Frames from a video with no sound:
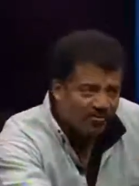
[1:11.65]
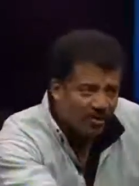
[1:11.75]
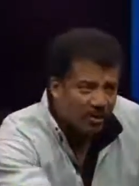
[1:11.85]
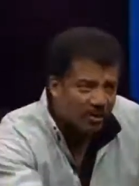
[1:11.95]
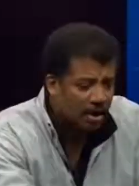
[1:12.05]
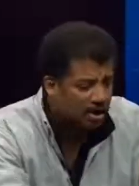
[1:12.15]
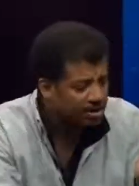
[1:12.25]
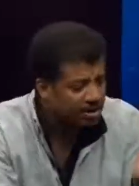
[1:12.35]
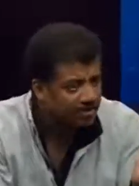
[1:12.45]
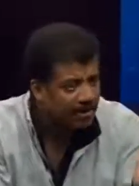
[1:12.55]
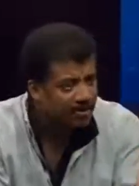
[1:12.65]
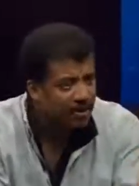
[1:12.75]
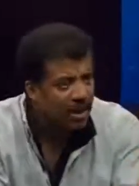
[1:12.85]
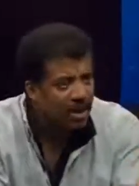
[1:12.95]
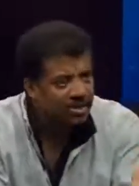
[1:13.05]
phone on a sheet of
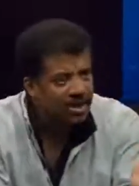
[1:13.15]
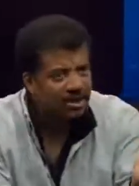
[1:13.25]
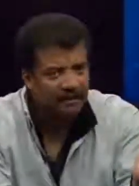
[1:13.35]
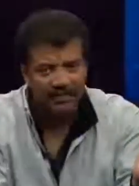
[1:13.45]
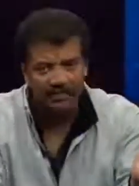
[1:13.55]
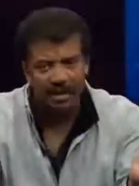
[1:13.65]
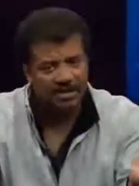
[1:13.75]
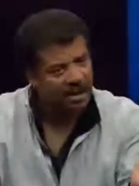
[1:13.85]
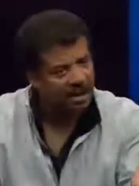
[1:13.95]
paper, said, if the bus